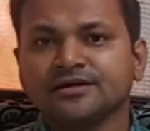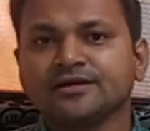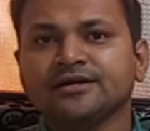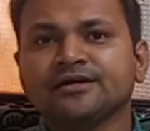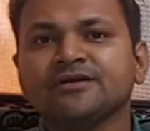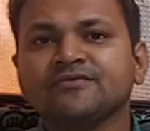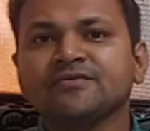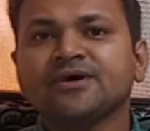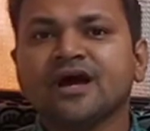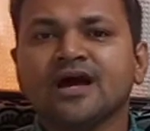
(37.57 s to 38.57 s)

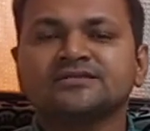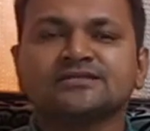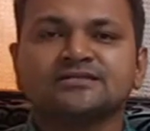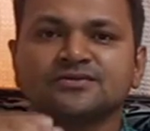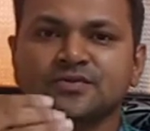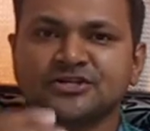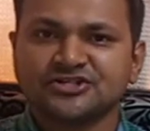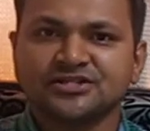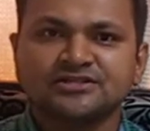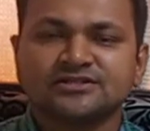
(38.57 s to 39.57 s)
Interviewer asks
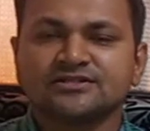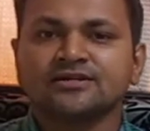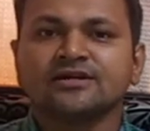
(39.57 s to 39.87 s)
questions